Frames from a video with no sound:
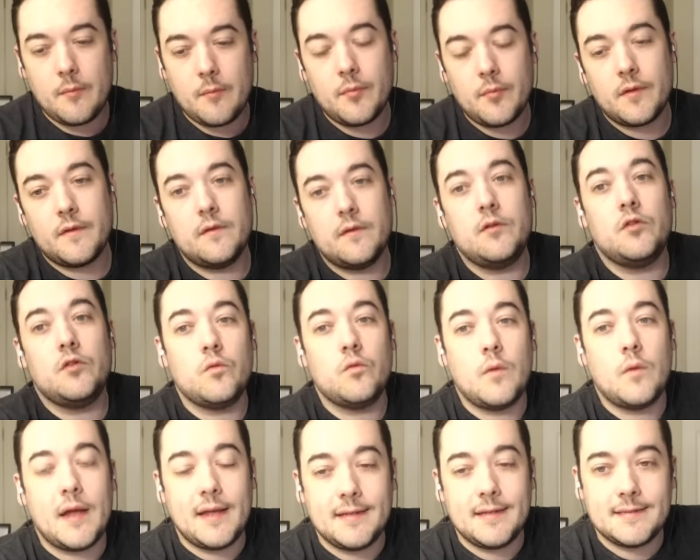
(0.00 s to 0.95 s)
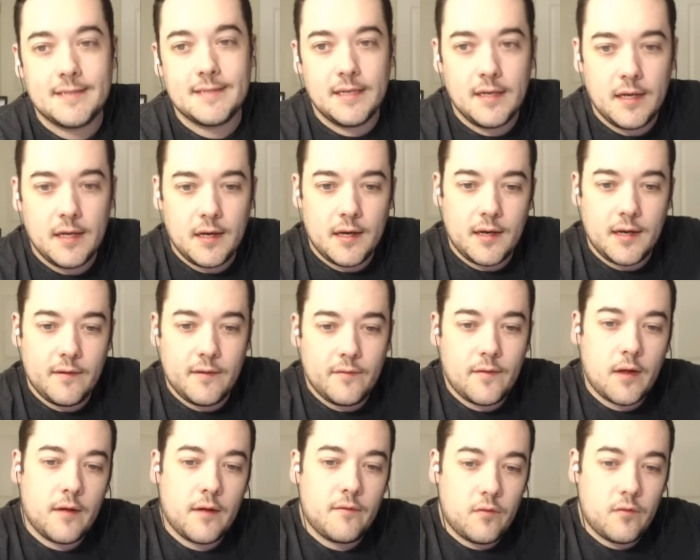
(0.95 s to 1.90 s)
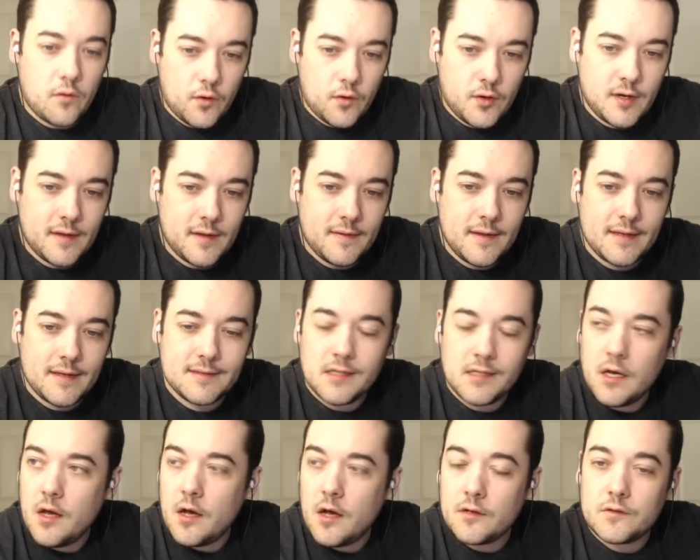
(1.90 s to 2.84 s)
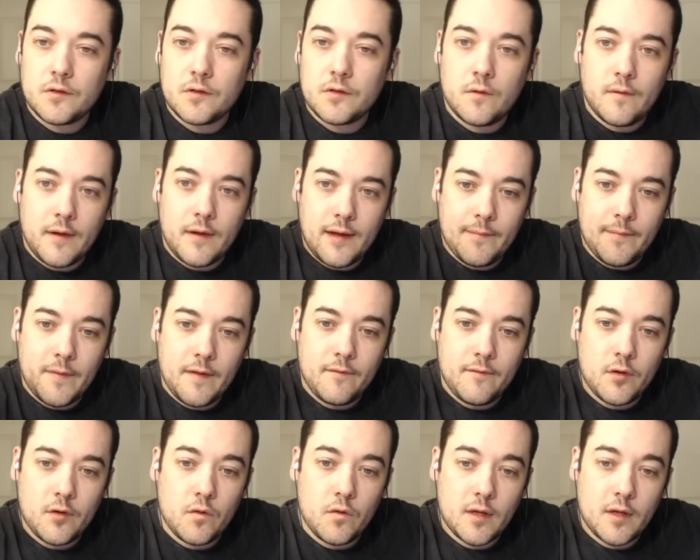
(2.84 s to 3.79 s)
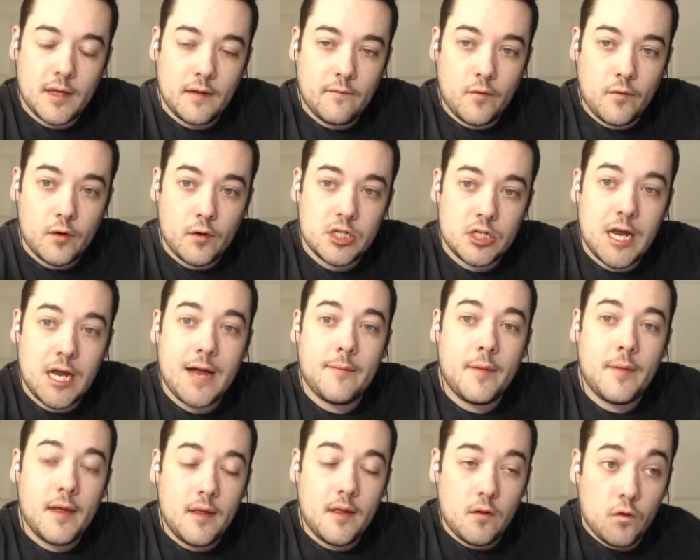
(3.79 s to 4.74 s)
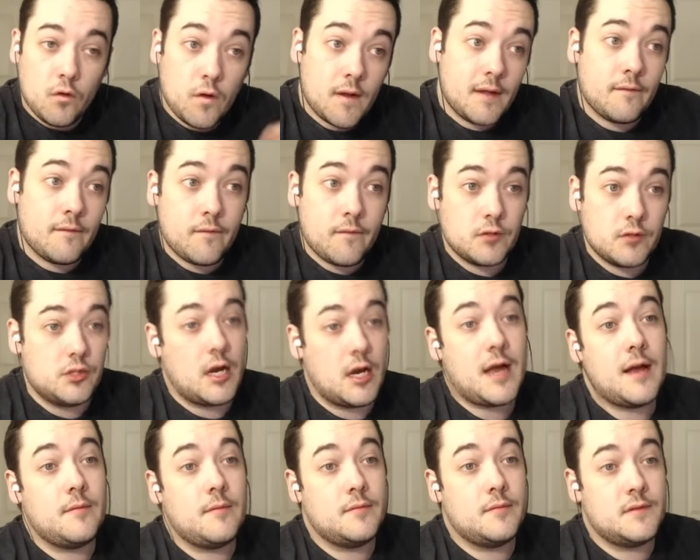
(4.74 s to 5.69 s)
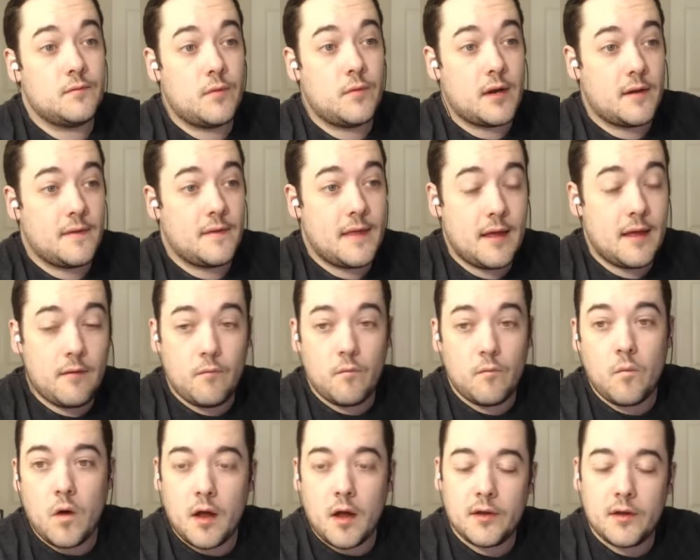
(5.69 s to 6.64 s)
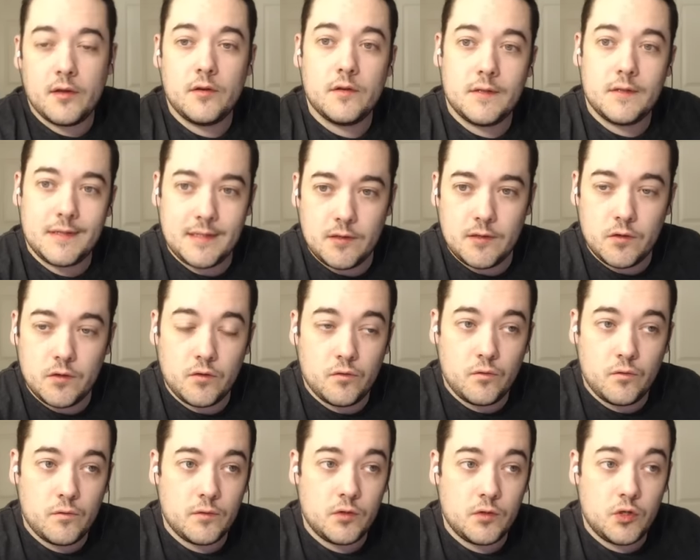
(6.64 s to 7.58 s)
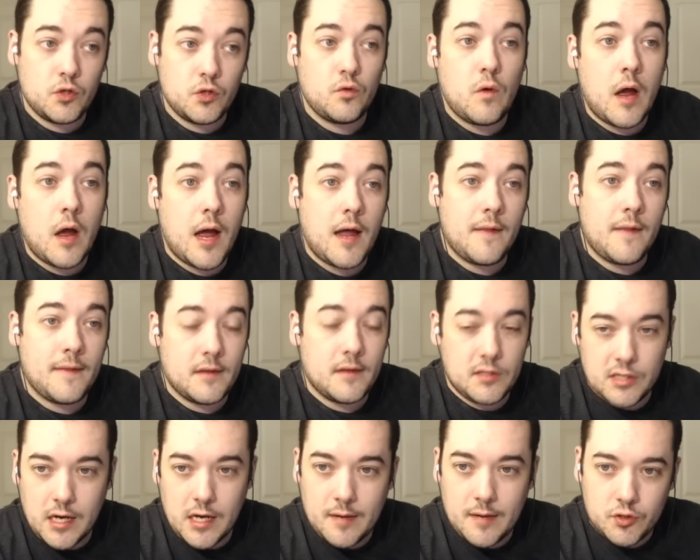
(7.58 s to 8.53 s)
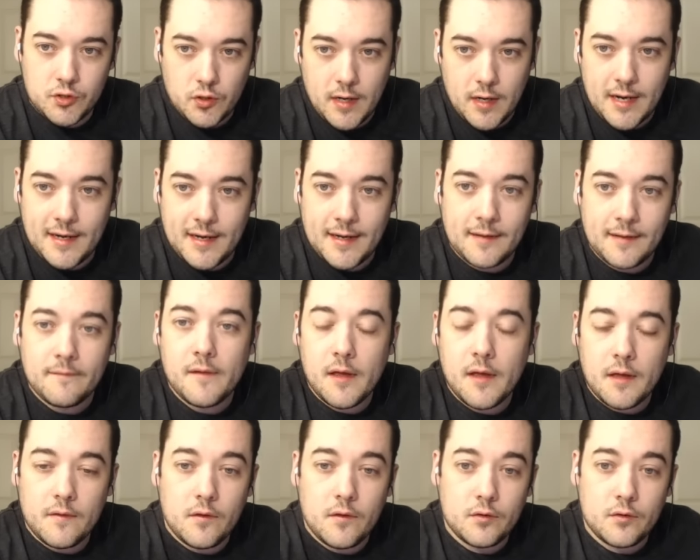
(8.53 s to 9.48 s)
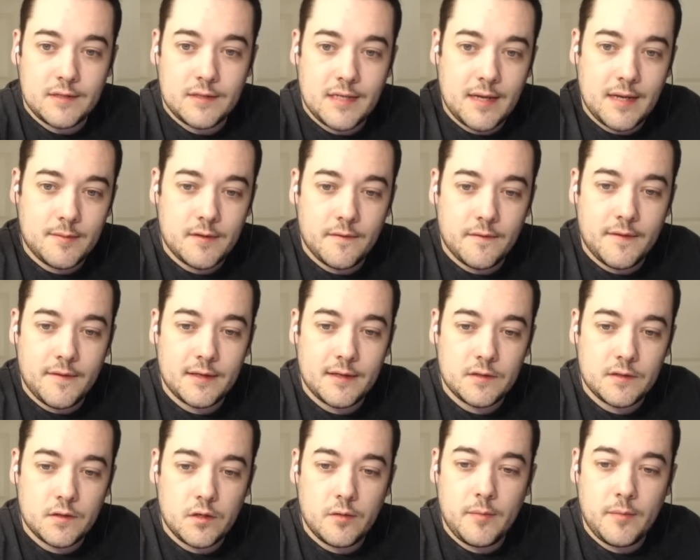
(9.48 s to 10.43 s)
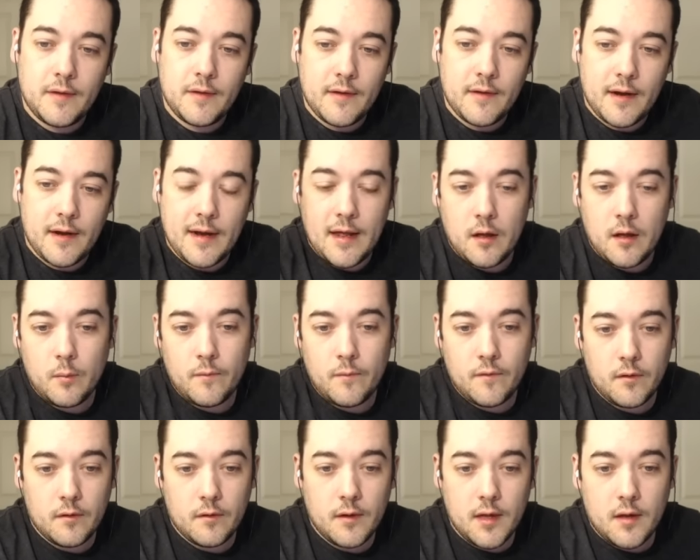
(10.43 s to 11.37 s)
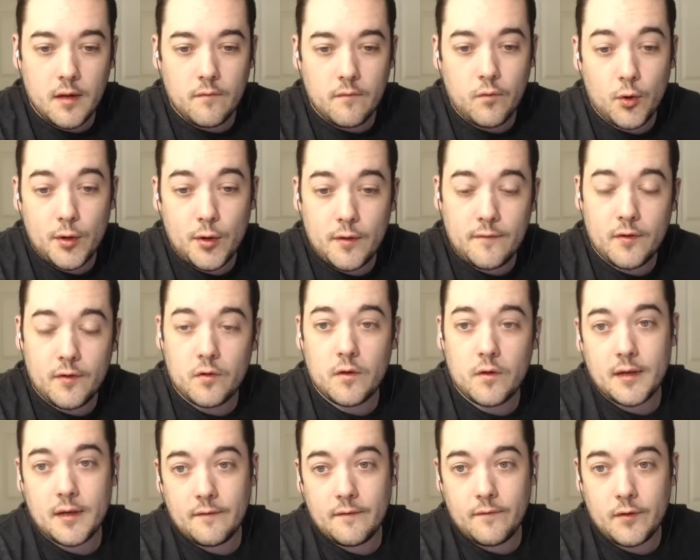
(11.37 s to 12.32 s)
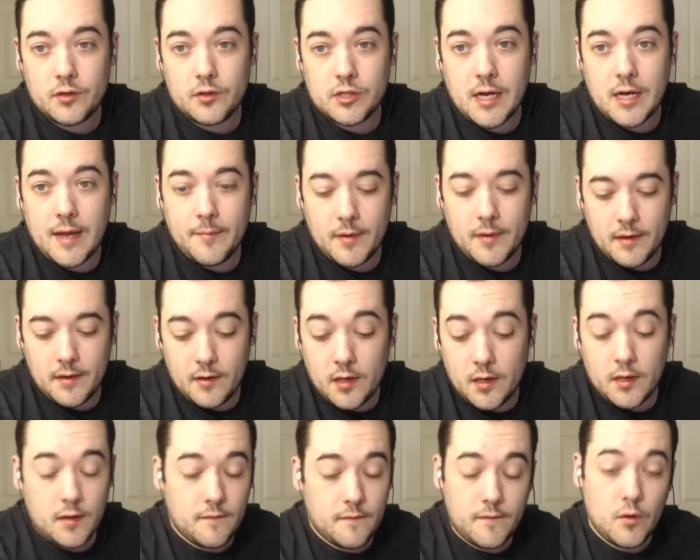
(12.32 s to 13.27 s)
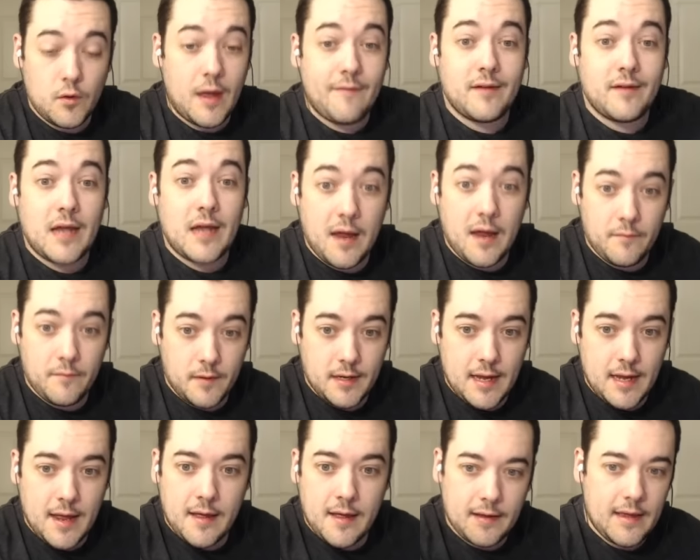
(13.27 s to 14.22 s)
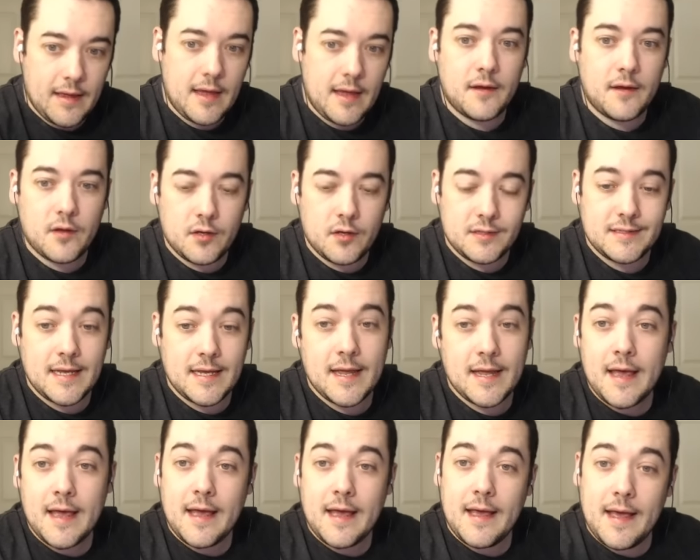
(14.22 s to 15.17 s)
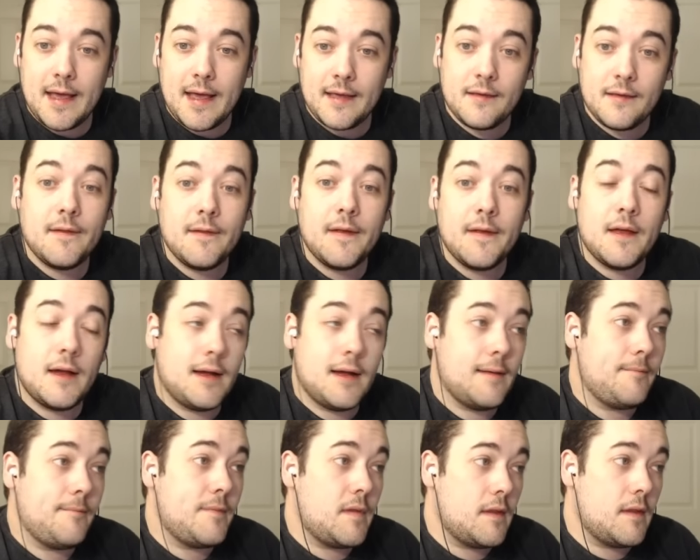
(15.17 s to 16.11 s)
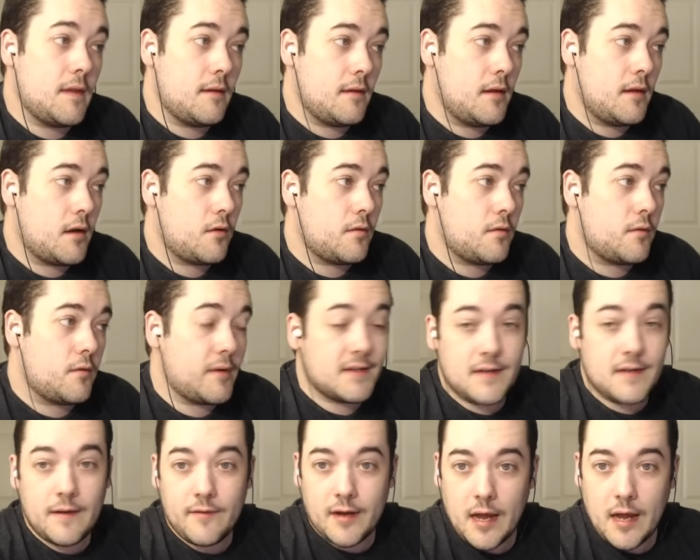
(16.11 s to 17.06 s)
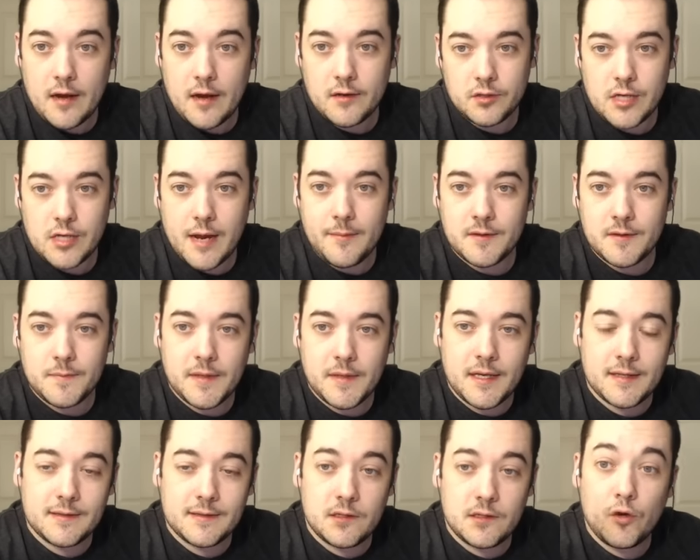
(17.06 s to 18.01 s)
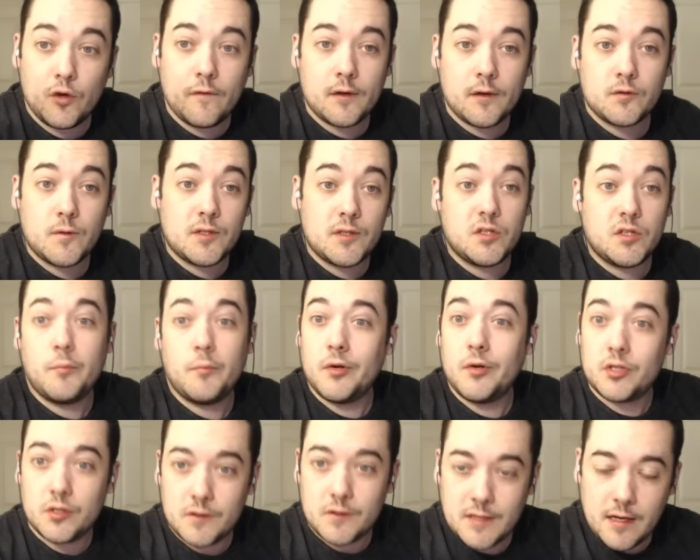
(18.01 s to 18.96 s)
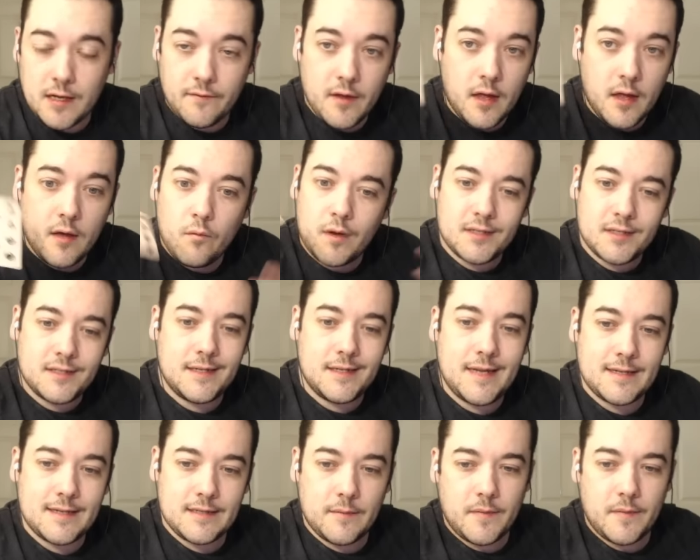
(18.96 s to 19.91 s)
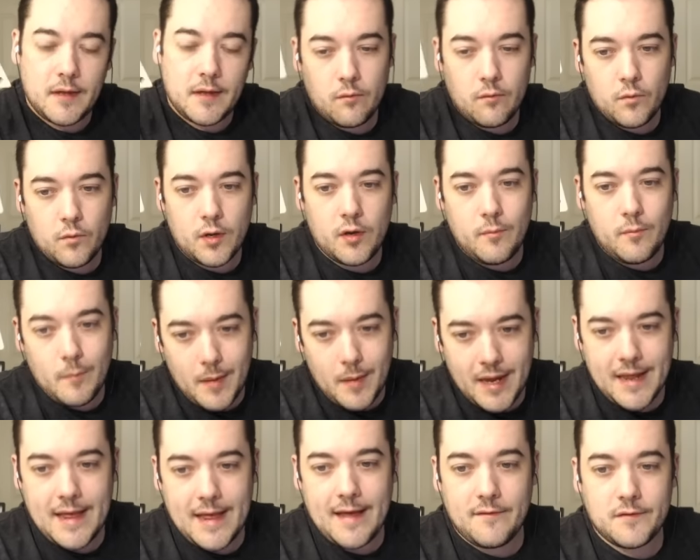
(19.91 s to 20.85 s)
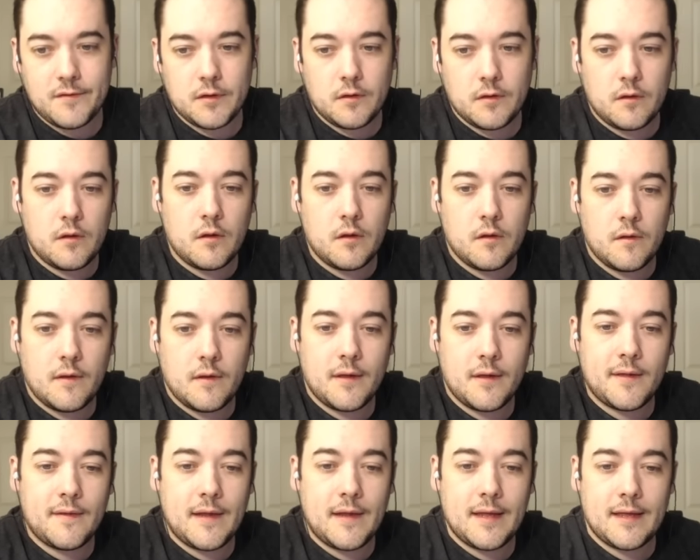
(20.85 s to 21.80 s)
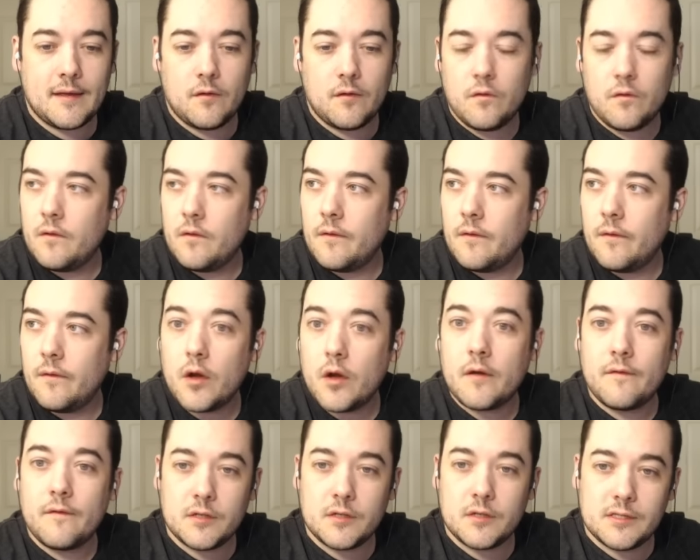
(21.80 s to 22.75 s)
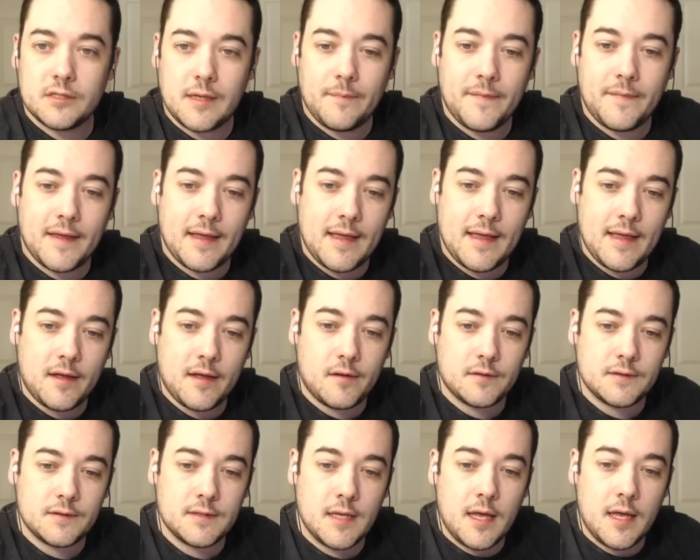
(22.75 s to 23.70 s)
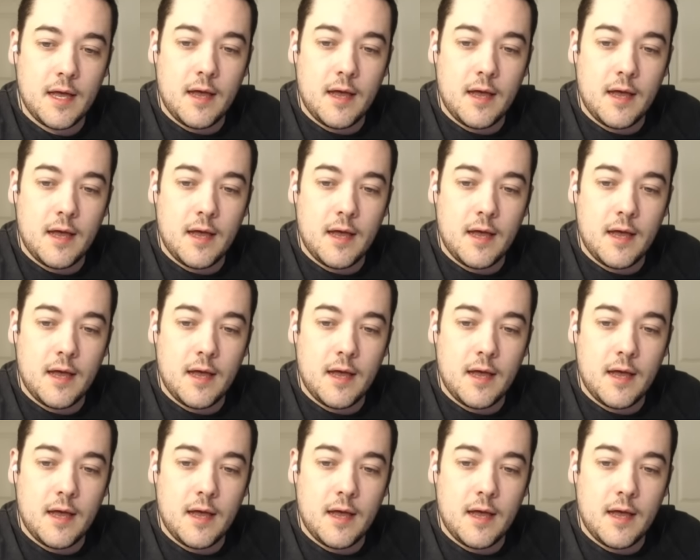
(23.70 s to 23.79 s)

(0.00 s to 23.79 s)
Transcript: up with new ways of, of learning things. Also, um, if you're looking for a job, looking for jobs where they want you to do, do on-the-job training. Those types of things could be very helpful for you if you're looking for a job, and, and if you haven't gotten one yet. Again, it could say, hey, um, you know, the reason you haven't gotten a job is because the universe wants you to push yourself, wants you to get something where you might have to, look, like, look for something else.